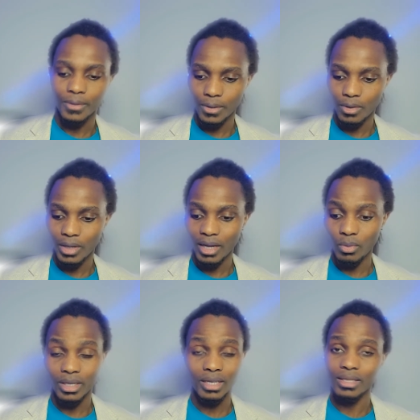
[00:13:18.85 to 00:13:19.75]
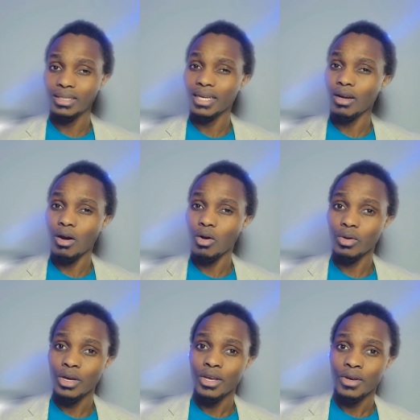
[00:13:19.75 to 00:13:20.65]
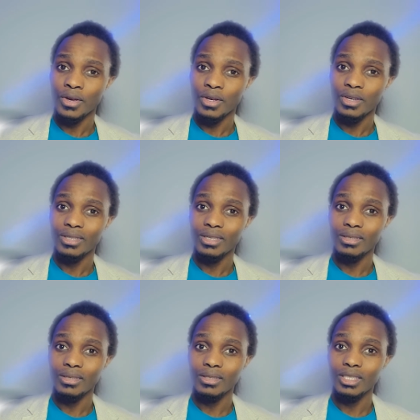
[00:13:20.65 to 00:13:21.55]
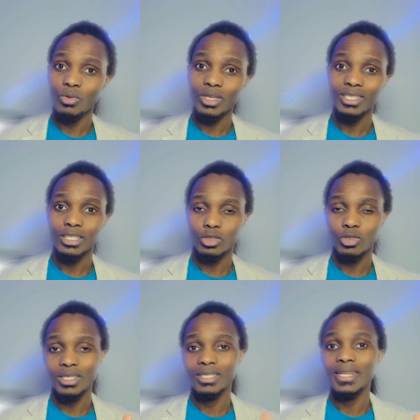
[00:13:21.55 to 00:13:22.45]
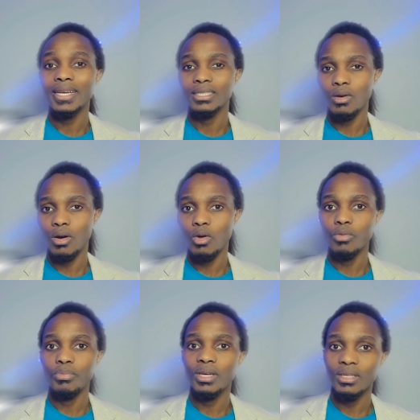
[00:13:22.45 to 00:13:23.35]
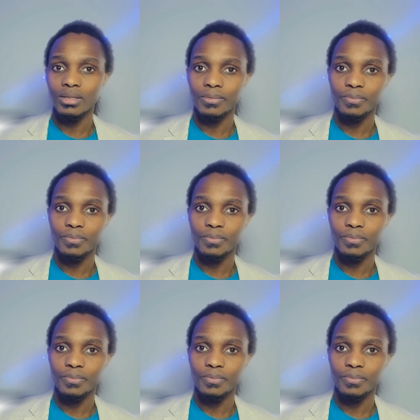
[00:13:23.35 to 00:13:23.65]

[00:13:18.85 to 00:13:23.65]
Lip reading: And we can neglect the risk is to neglect our own opinion,